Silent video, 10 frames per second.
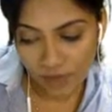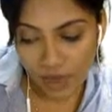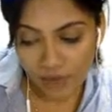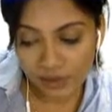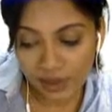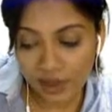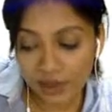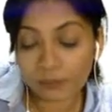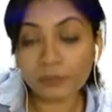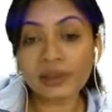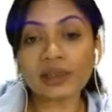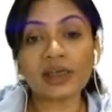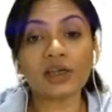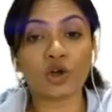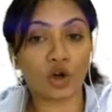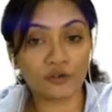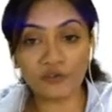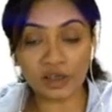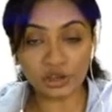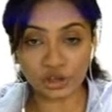They are completely
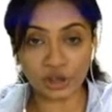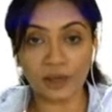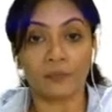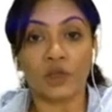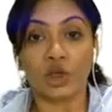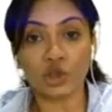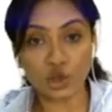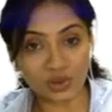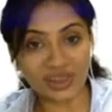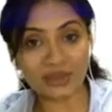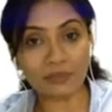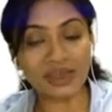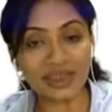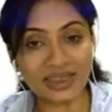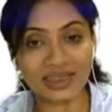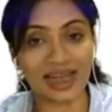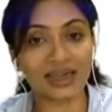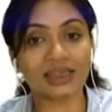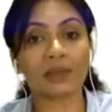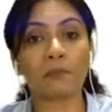non-functional. So this means
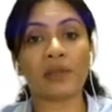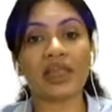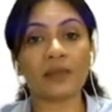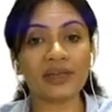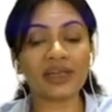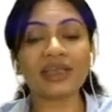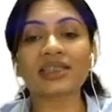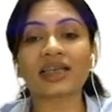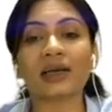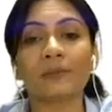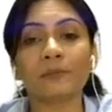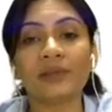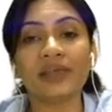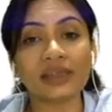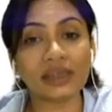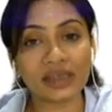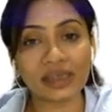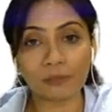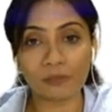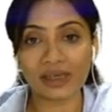that the baby is completely
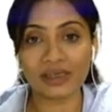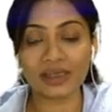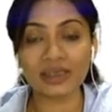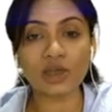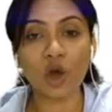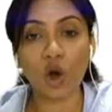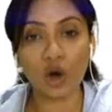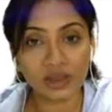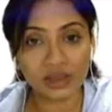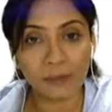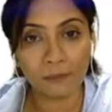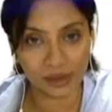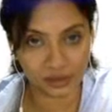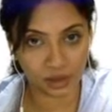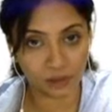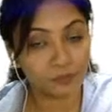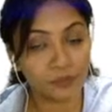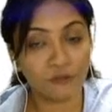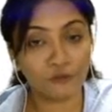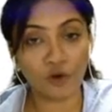dependent on the mother
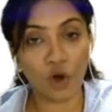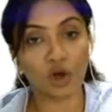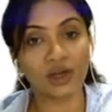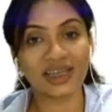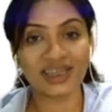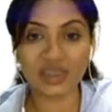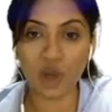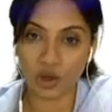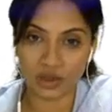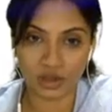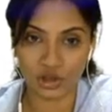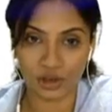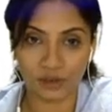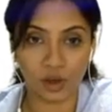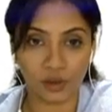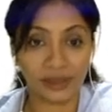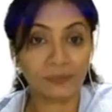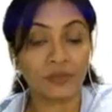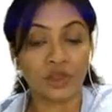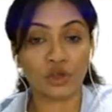for its oxygen. Alright.
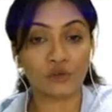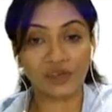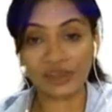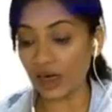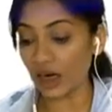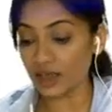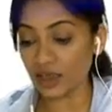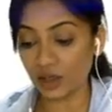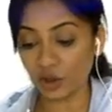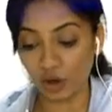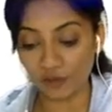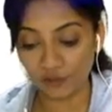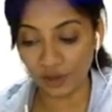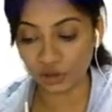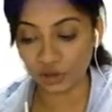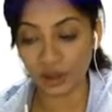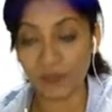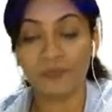So fetal lungs are non-functional.